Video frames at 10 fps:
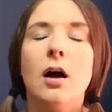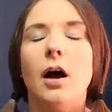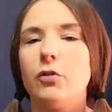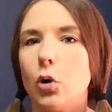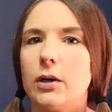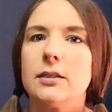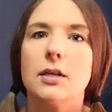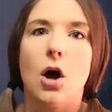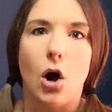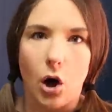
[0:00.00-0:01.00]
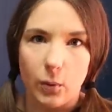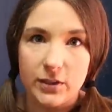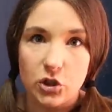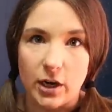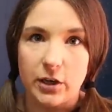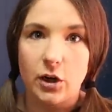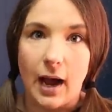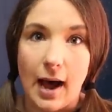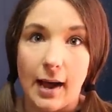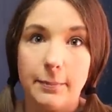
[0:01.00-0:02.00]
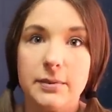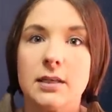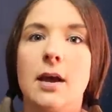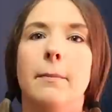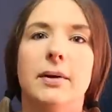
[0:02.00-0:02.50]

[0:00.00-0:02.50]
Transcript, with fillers: Of course, Always check your comps,